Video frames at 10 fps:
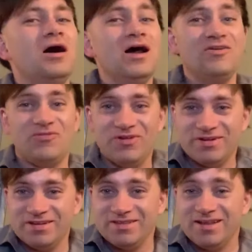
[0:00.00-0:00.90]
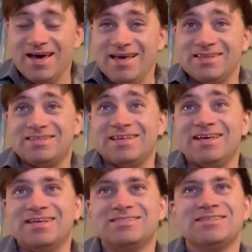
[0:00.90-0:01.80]
I really like
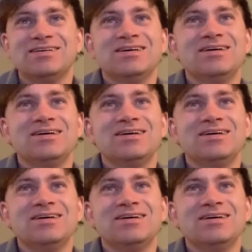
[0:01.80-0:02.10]
these.